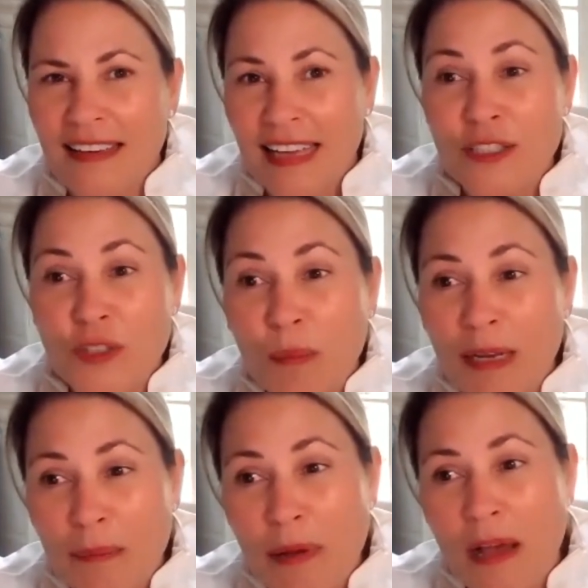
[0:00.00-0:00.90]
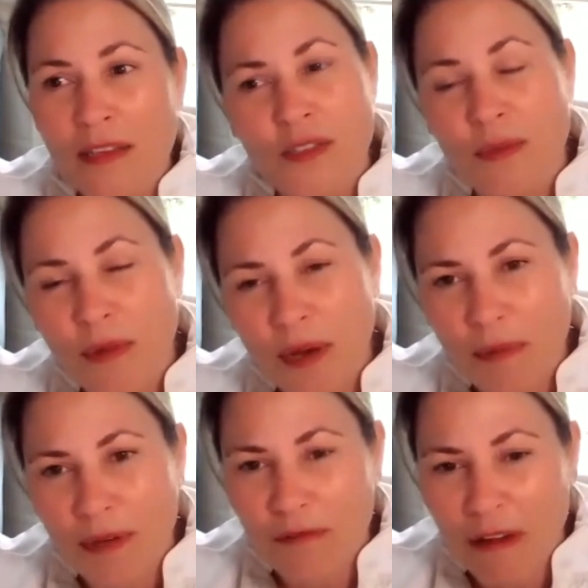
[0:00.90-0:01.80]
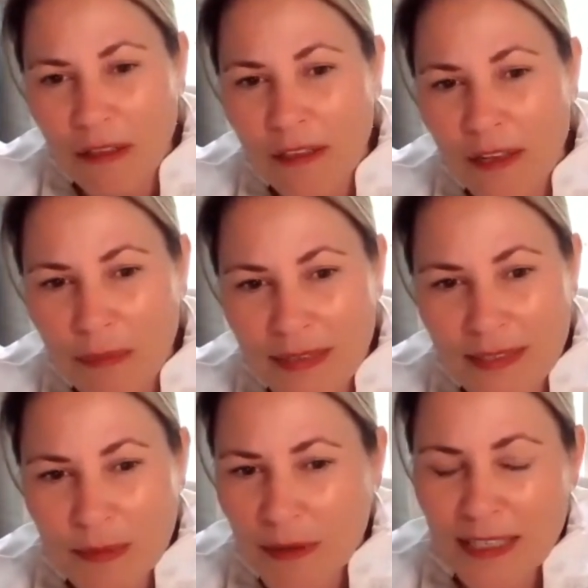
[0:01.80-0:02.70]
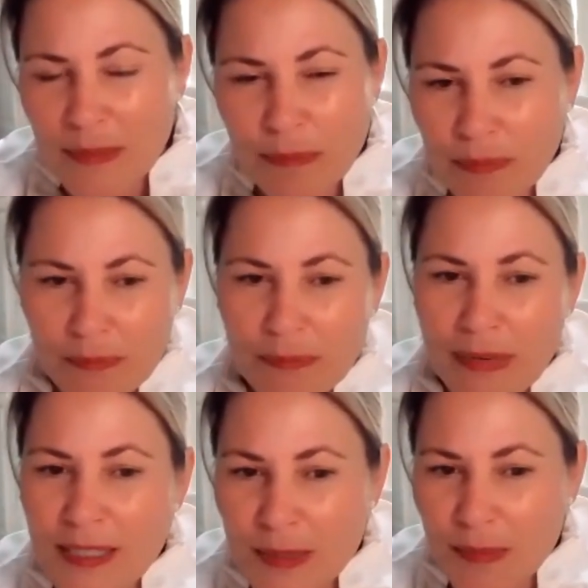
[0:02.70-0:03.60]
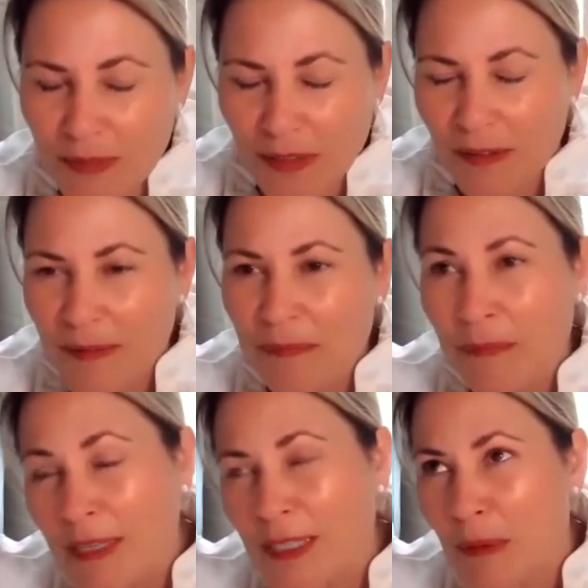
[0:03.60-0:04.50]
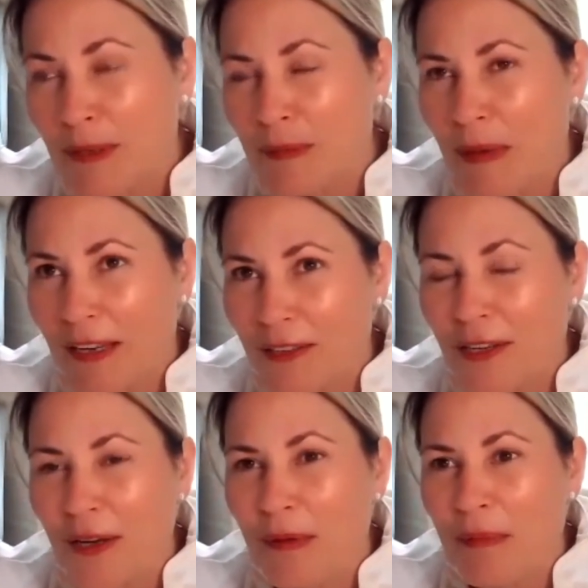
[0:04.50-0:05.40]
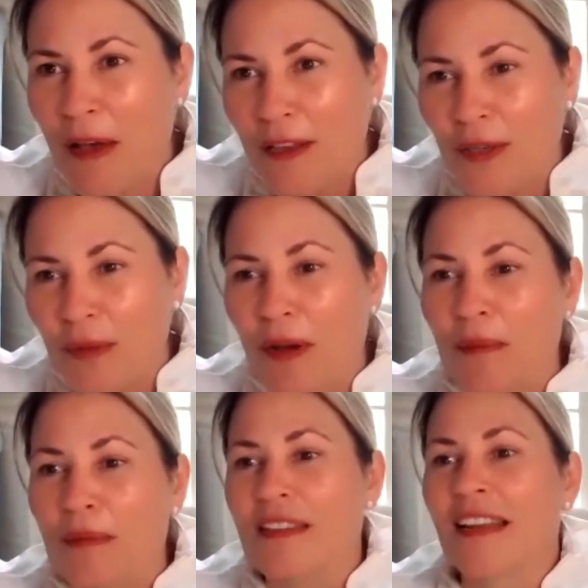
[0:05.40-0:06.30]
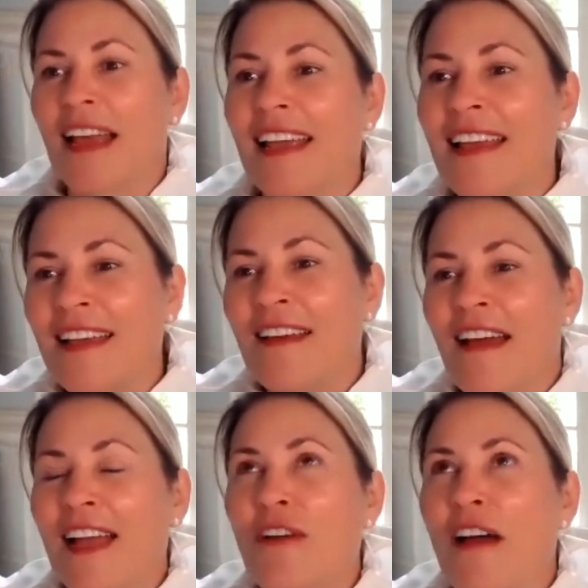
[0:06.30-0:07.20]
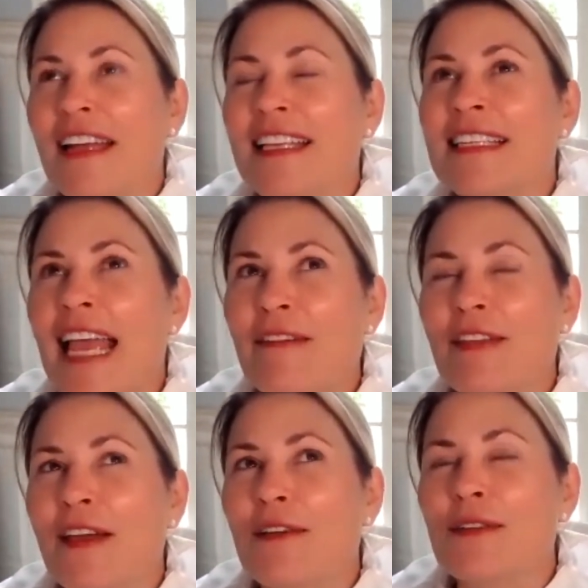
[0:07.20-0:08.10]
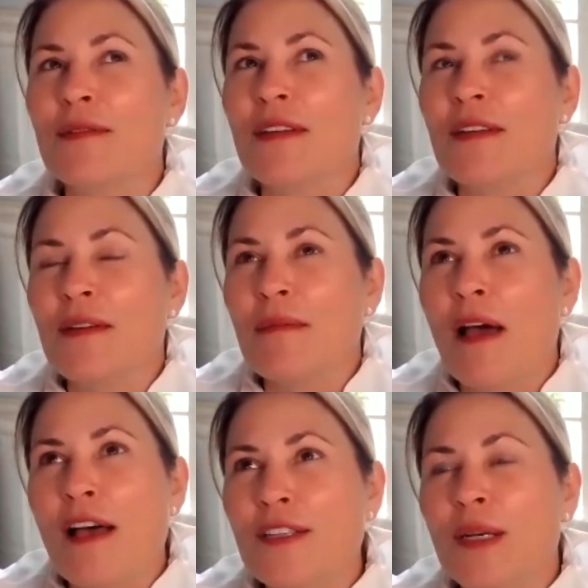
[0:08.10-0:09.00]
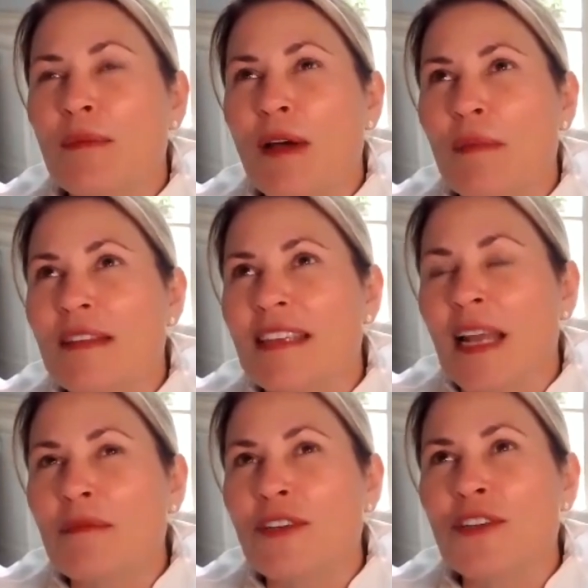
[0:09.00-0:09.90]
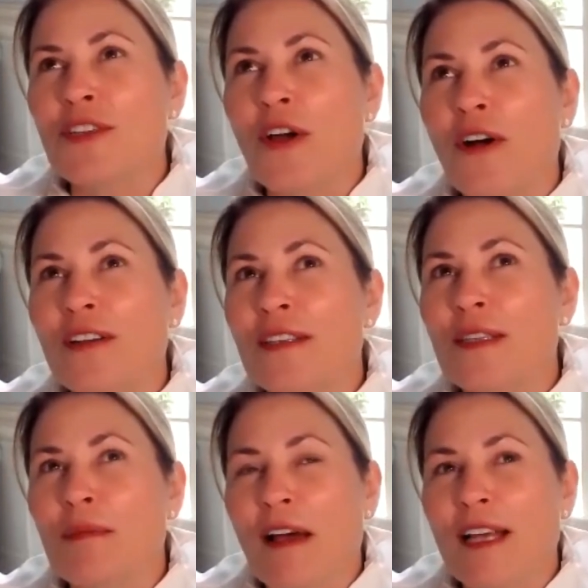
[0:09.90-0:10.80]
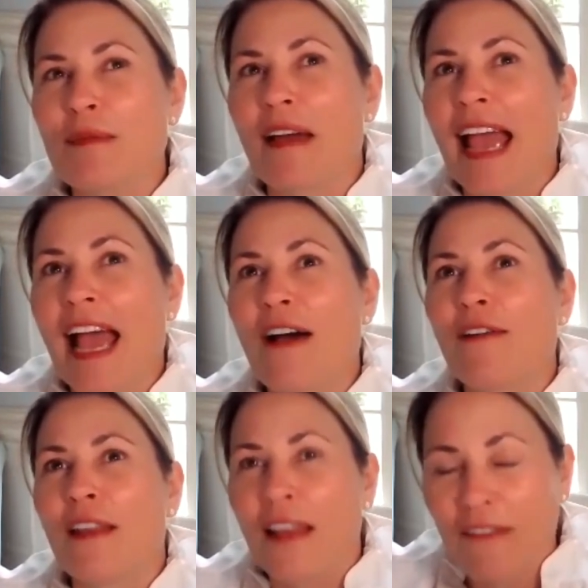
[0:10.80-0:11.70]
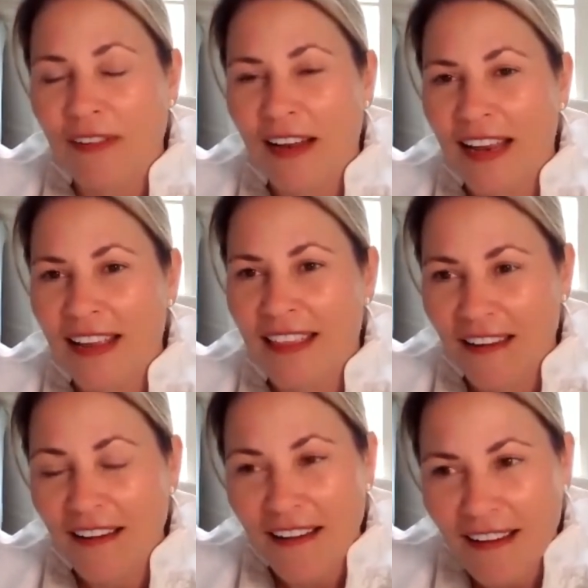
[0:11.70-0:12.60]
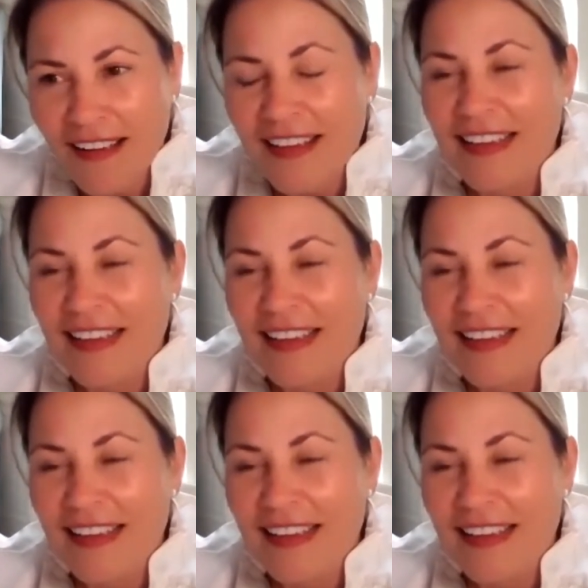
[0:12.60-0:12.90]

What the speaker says: And it's normally a personal moment rather than a business, because there's business, business moments matter too, but personal moments. And I try and savor those personal moments, and I'm just shocked and surprised by how lovely they are.